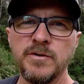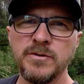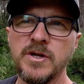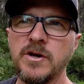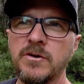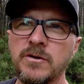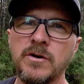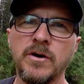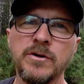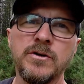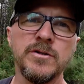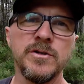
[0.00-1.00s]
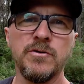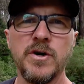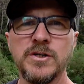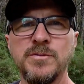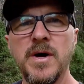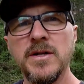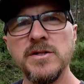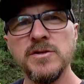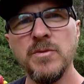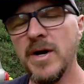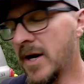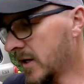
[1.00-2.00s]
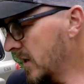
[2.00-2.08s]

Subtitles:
would know, I use a crash pad swag.